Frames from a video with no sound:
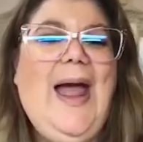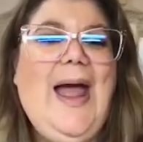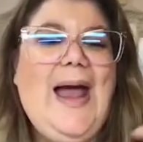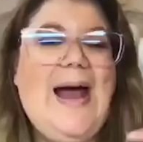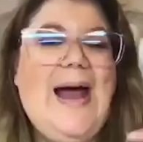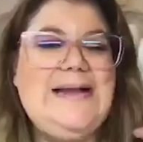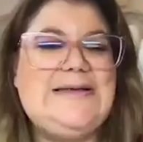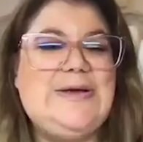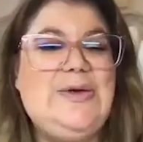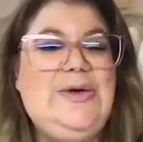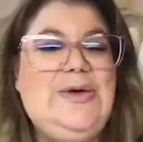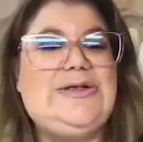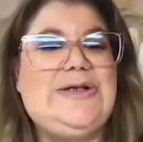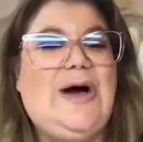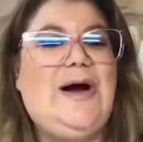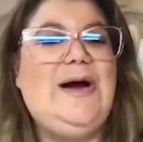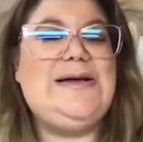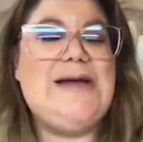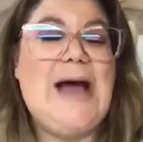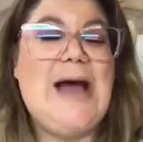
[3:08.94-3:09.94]
And so you
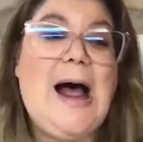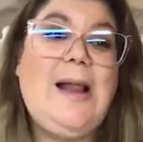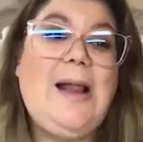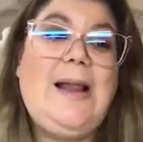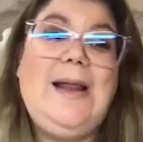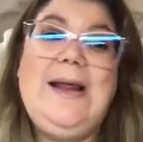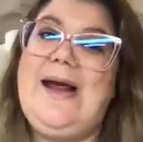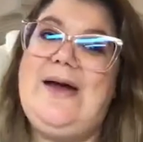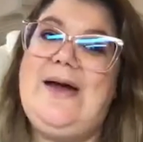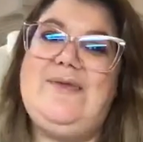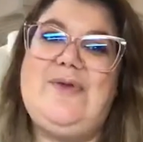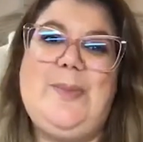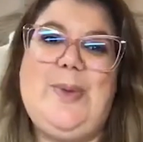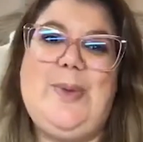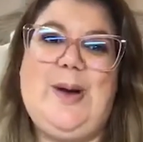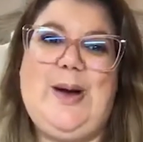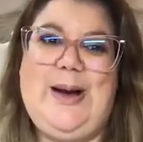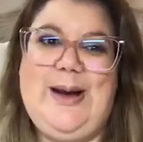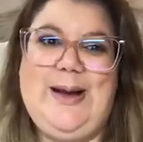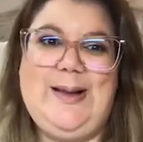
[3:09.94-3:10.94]
start telling
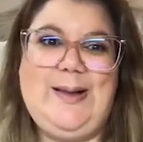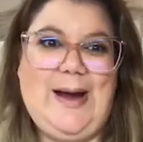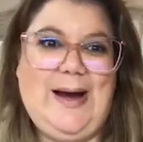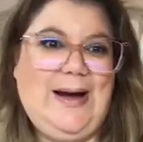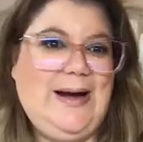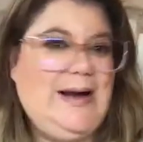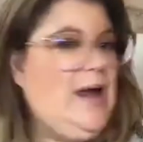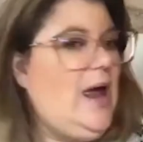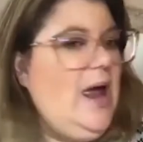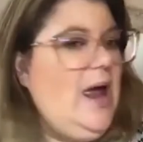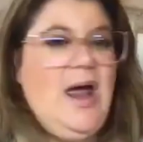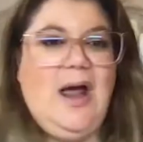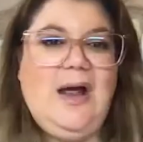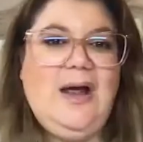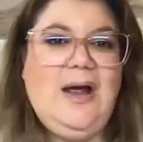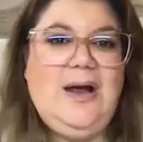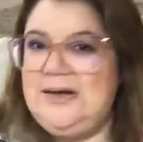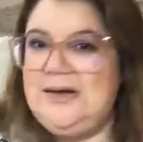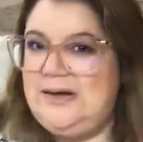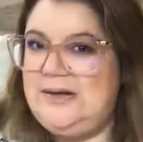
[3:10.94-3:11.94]
everybody, like,
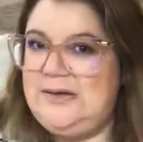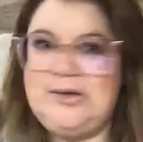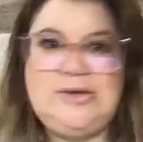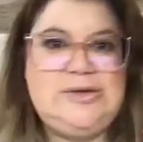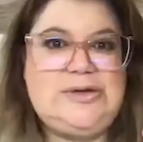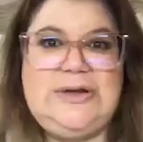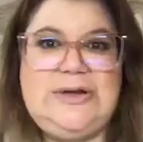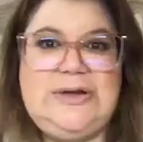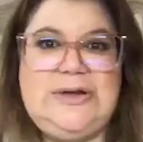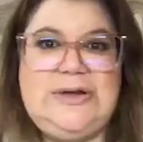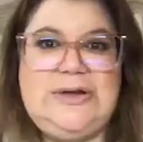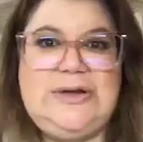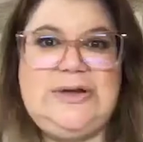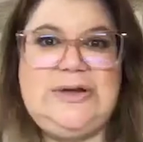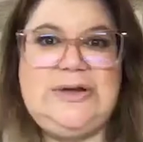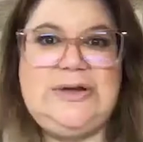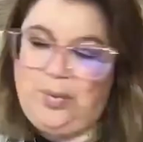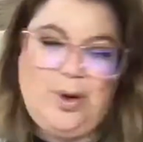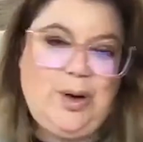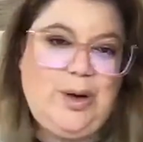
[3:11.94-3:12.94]
this
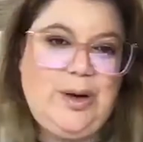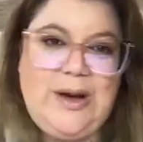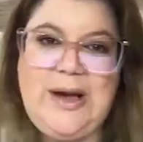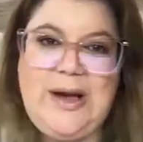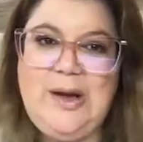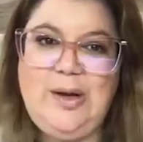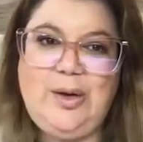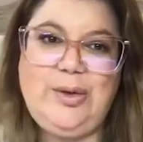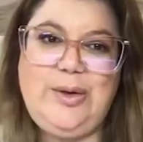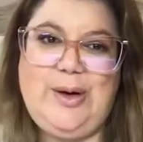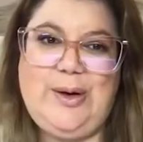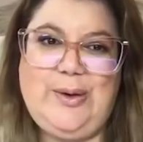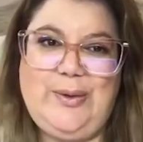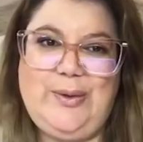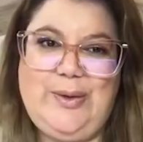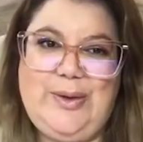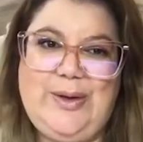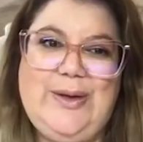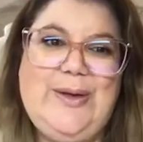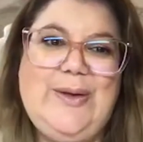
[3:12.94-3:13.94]
stuff will heal
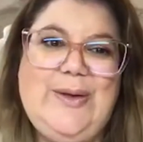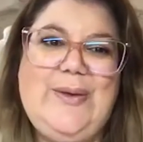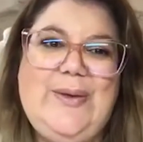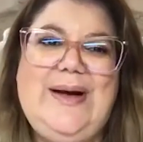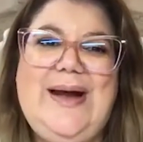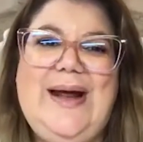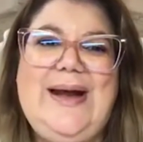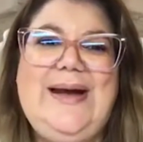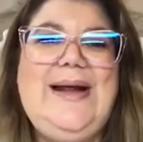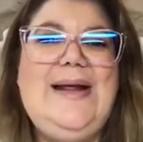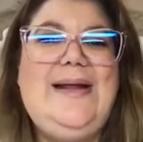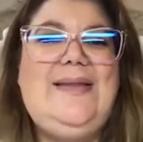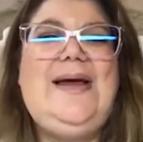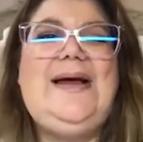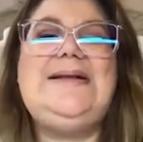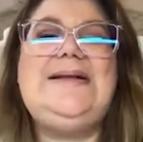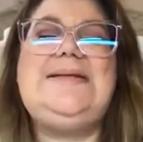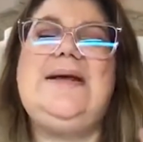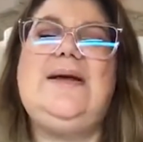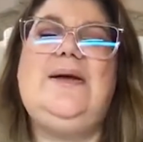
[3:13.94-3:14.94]
you, and
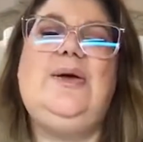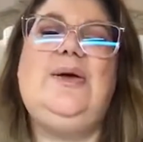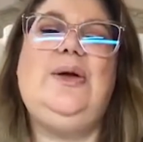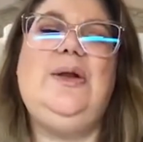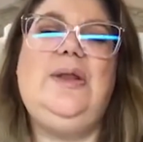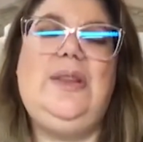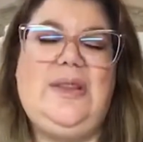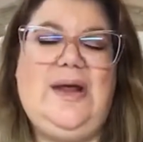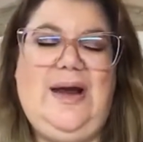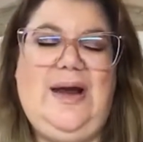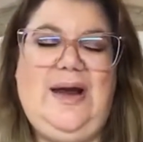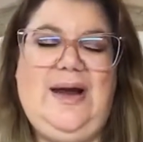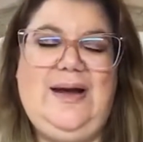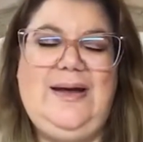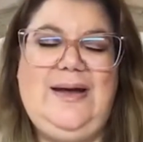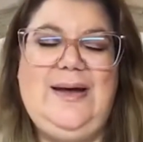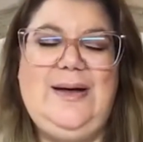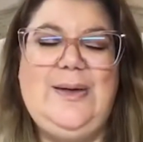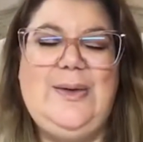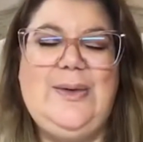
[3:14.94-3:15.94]
that's a good
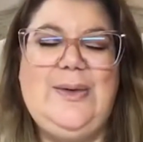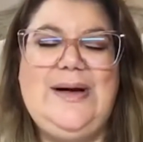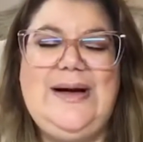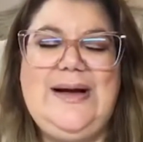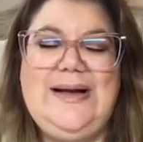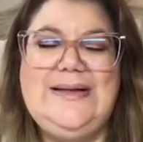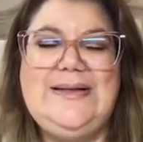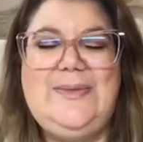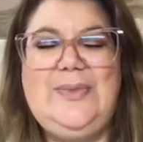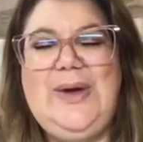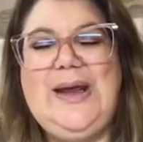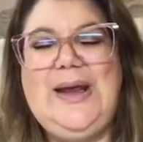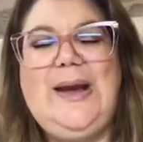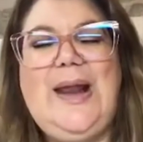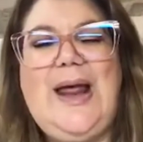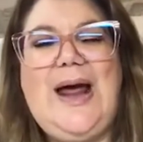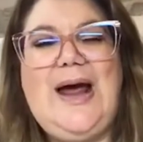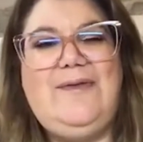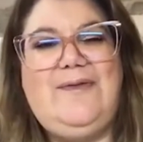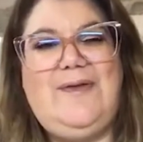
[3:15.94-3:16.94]
thing, we
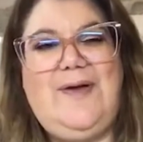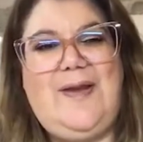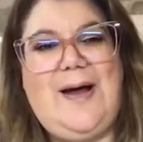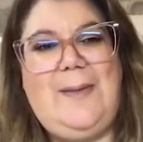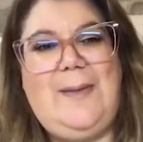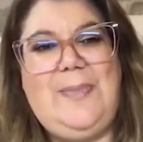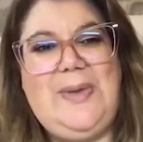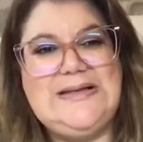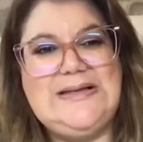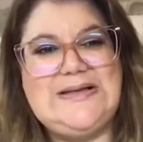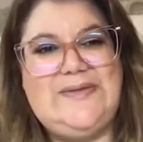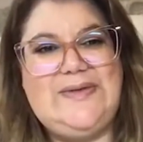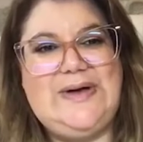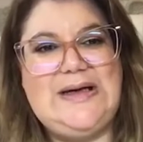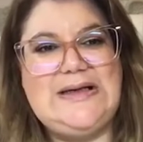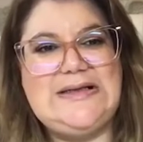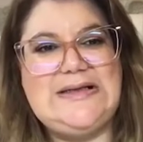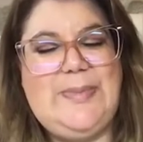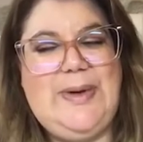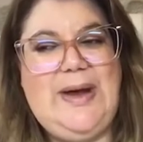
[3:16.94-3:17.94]
can laugh at that piece of
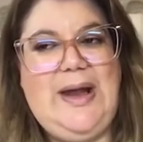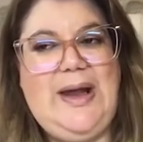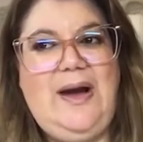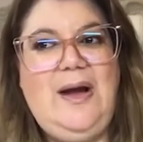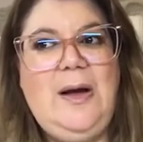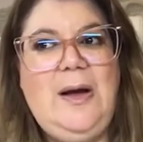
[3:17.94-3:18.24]
us. But